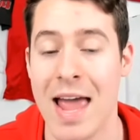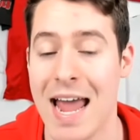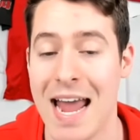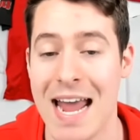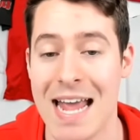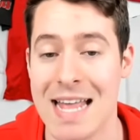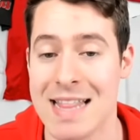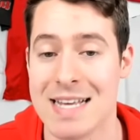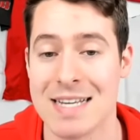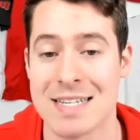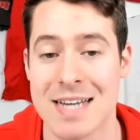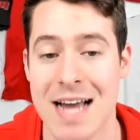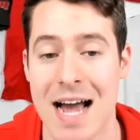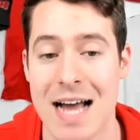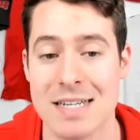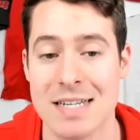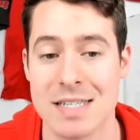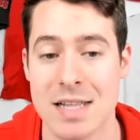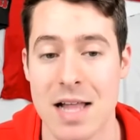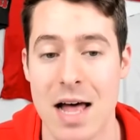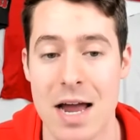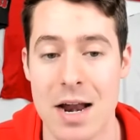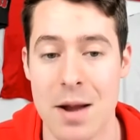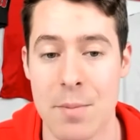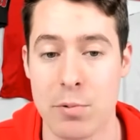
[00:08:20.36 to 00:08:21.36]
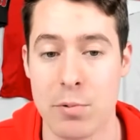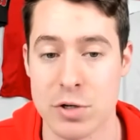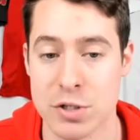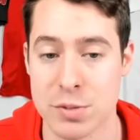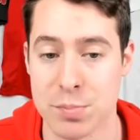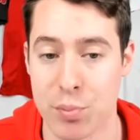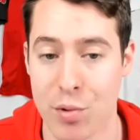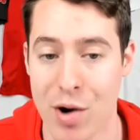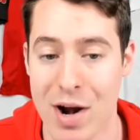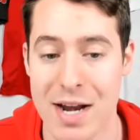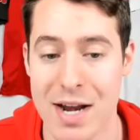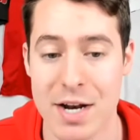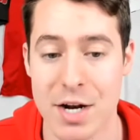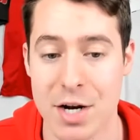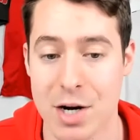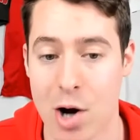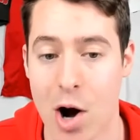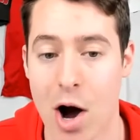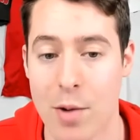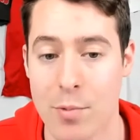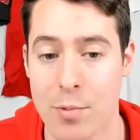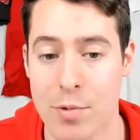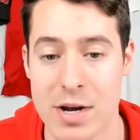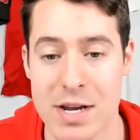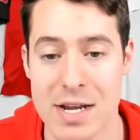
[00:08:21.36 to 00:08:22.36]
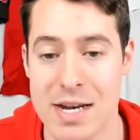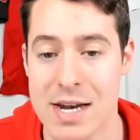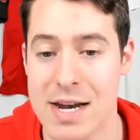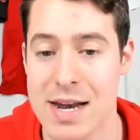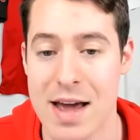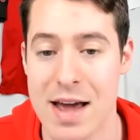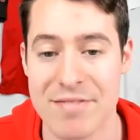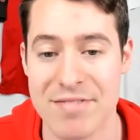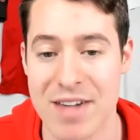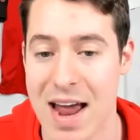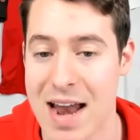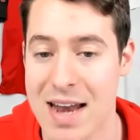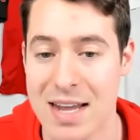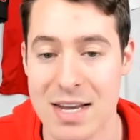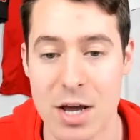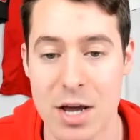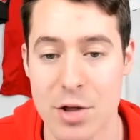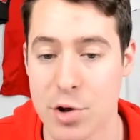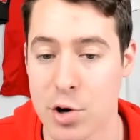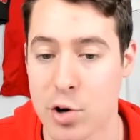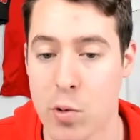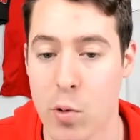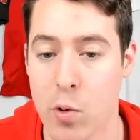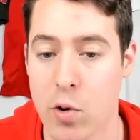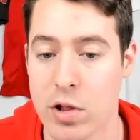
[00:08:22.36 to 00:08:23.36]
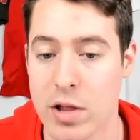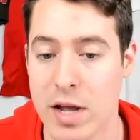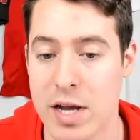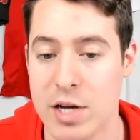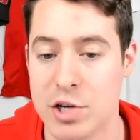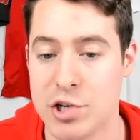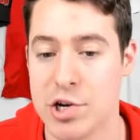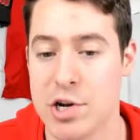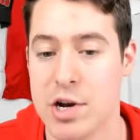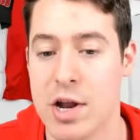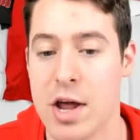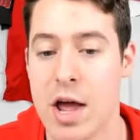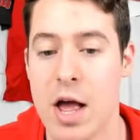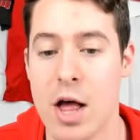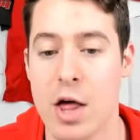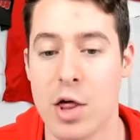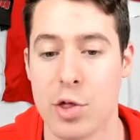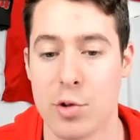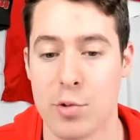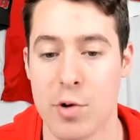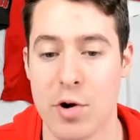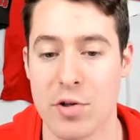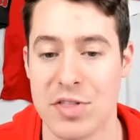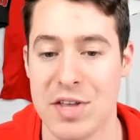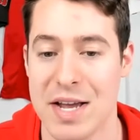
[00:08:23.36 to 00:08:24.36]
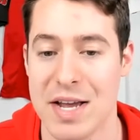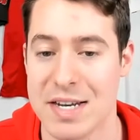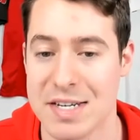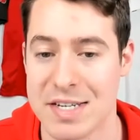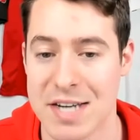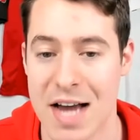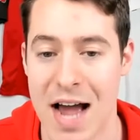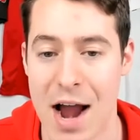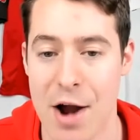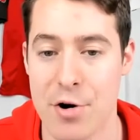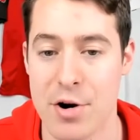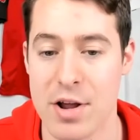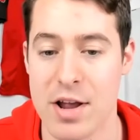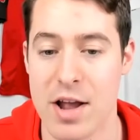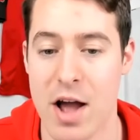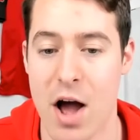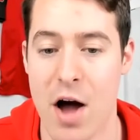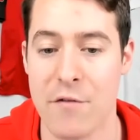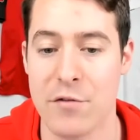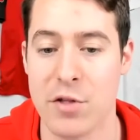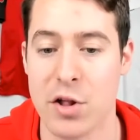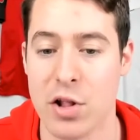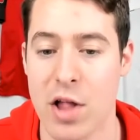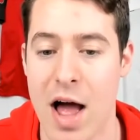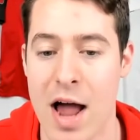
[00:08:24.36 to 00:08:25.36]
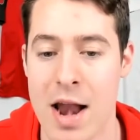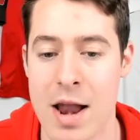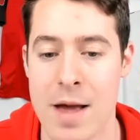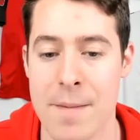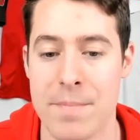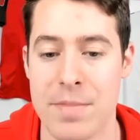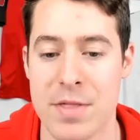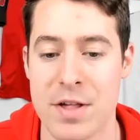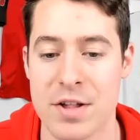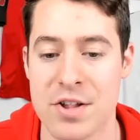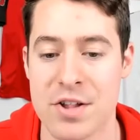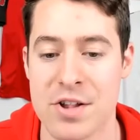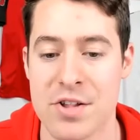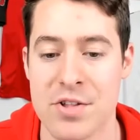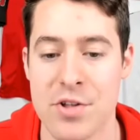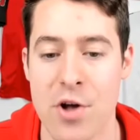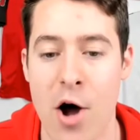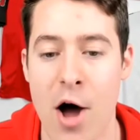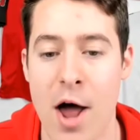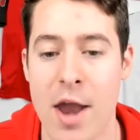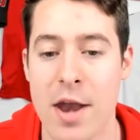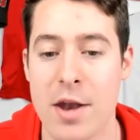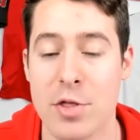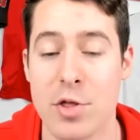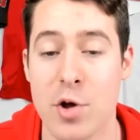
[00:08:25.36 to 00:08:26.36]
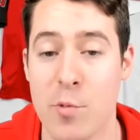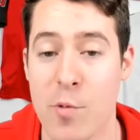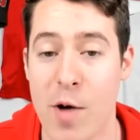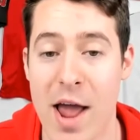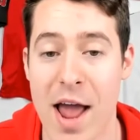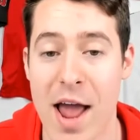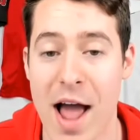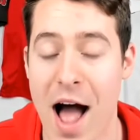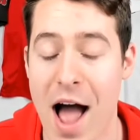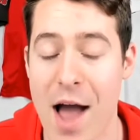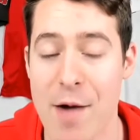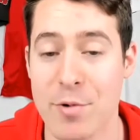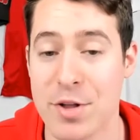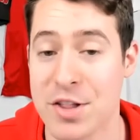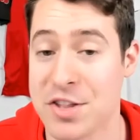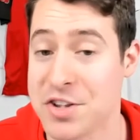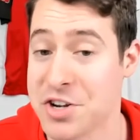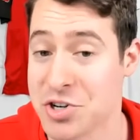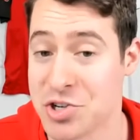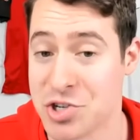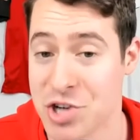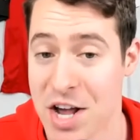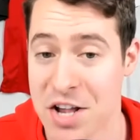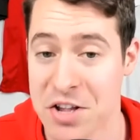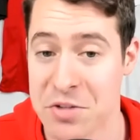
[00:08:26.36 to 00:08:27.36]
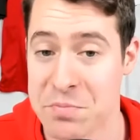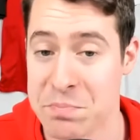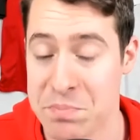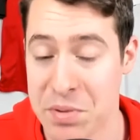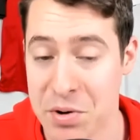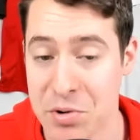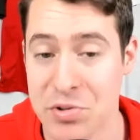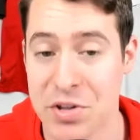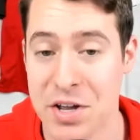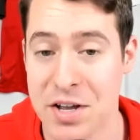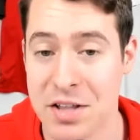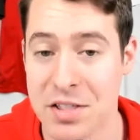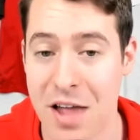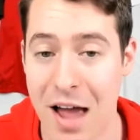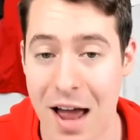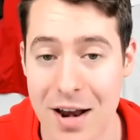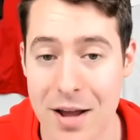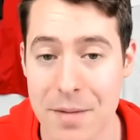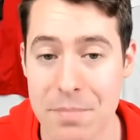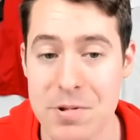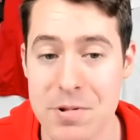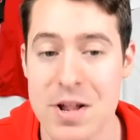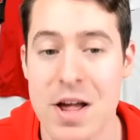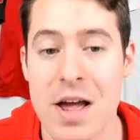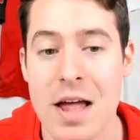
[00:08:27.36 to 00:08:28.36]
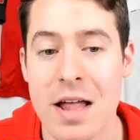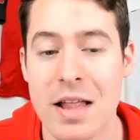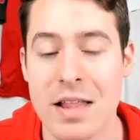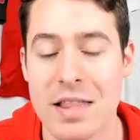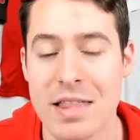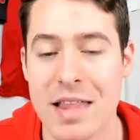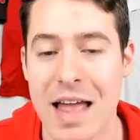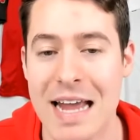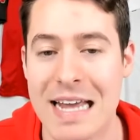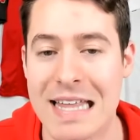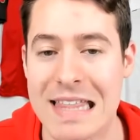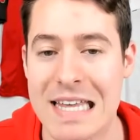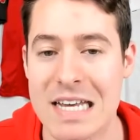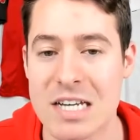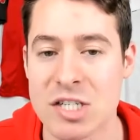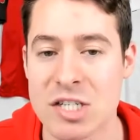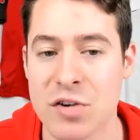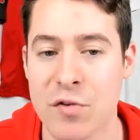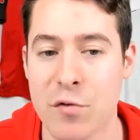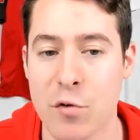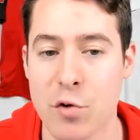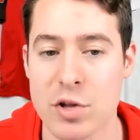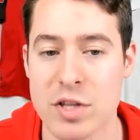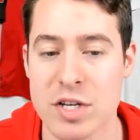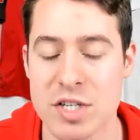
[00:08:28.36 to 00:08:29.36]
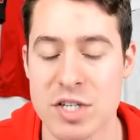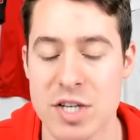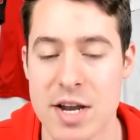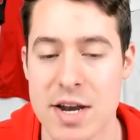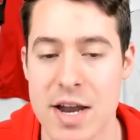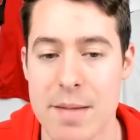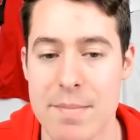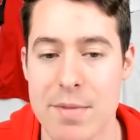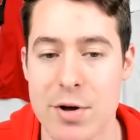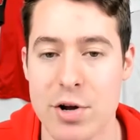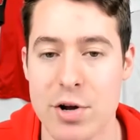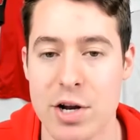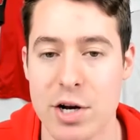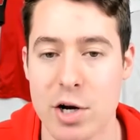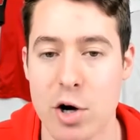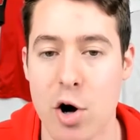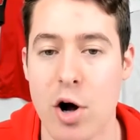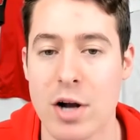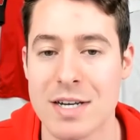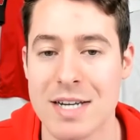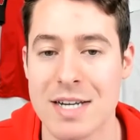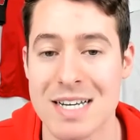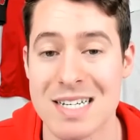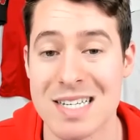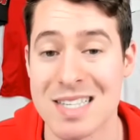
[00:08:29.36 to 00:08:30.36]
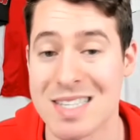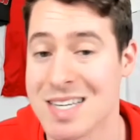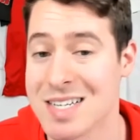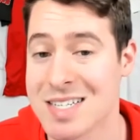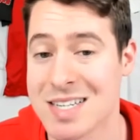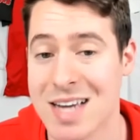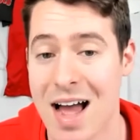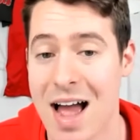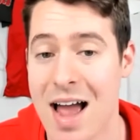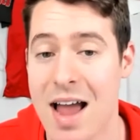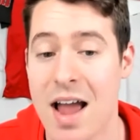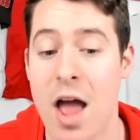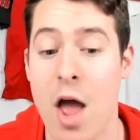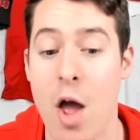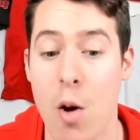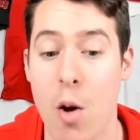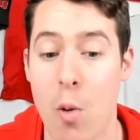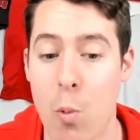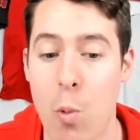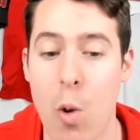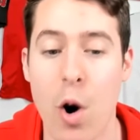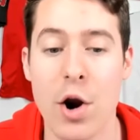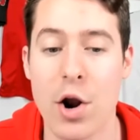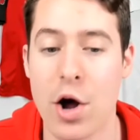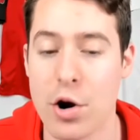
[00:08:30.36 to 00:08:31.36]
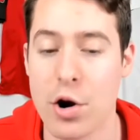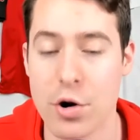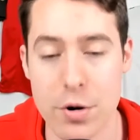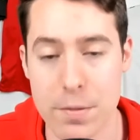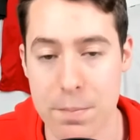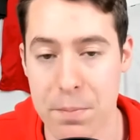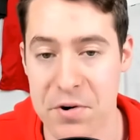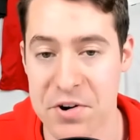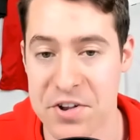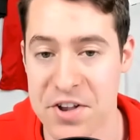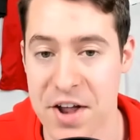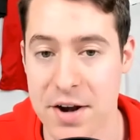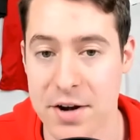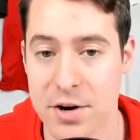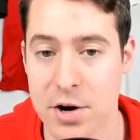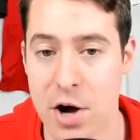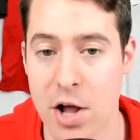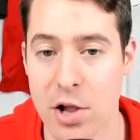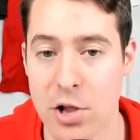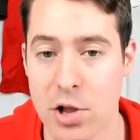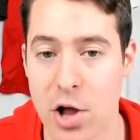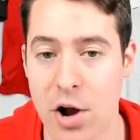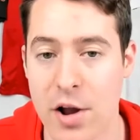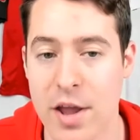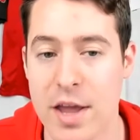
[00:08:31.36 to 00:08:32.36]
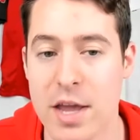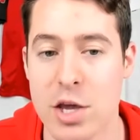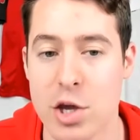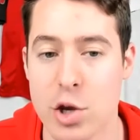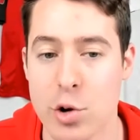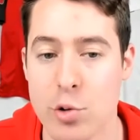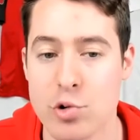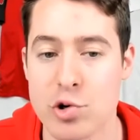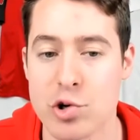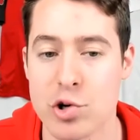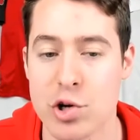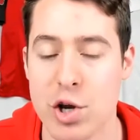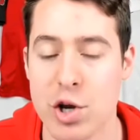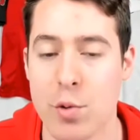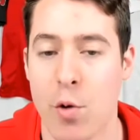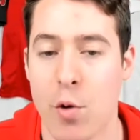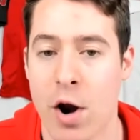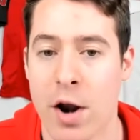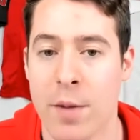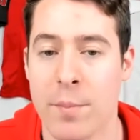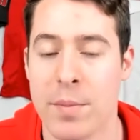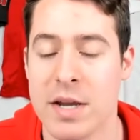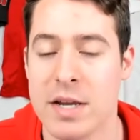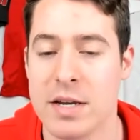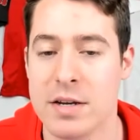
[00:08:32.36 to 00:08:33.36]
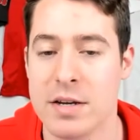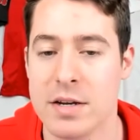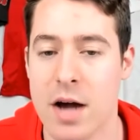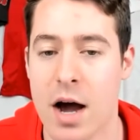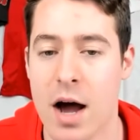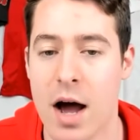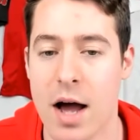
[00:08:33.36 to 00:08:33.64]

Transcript: in this guy's lineup was Brady to Godwin. He didn't have any other correlation throughout the entirety of the lineup. This is not the way I would suggest building lineups like this for the Sunday Million contest. This guy 100% got lucky. Usually you want to be,